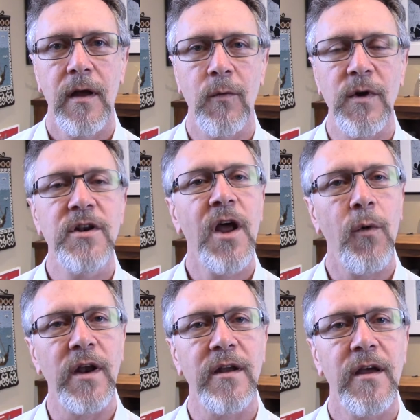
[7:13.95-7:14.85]
And we
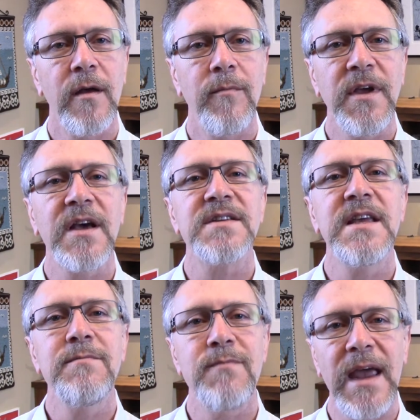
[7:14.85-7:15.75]
know it because
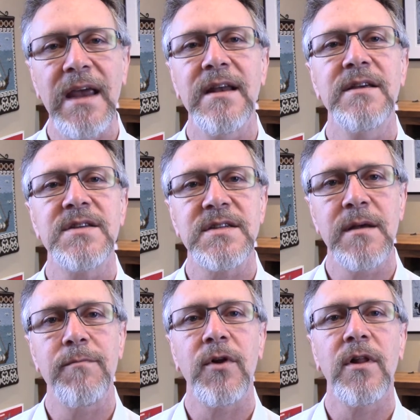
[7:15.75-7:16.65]
he made
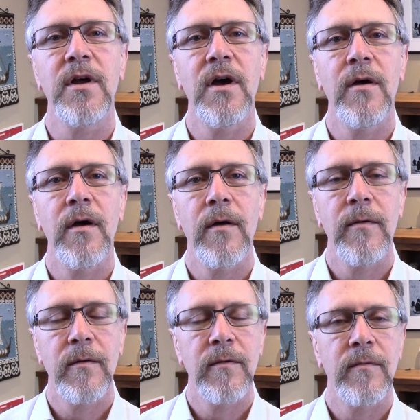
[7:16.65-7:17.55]
simple
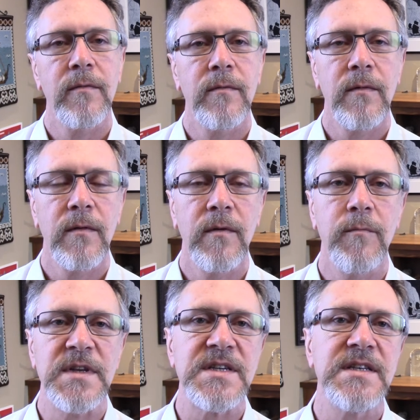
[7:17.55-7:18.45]

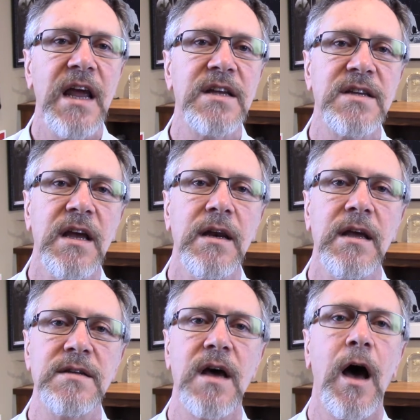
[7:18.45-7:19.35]
mistakes in
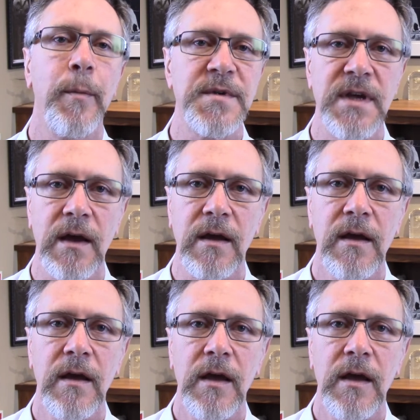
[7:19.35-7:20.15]
his OPSEC.